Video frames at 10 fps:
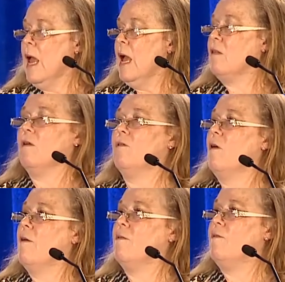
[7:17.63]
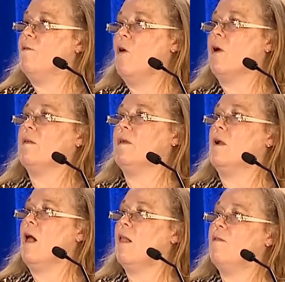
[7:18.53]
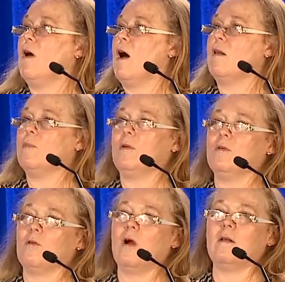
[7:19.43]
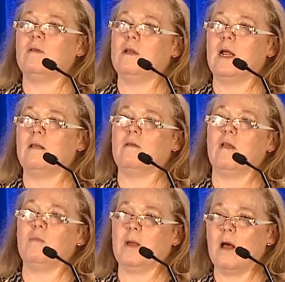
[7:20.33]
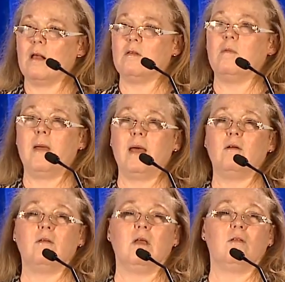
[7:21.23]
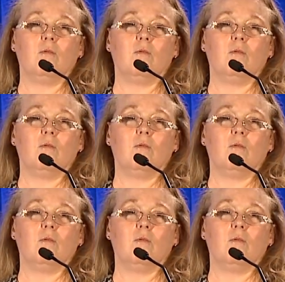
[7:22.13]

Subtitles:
It's a focus in all of the hospitals across the United States because of the penalties,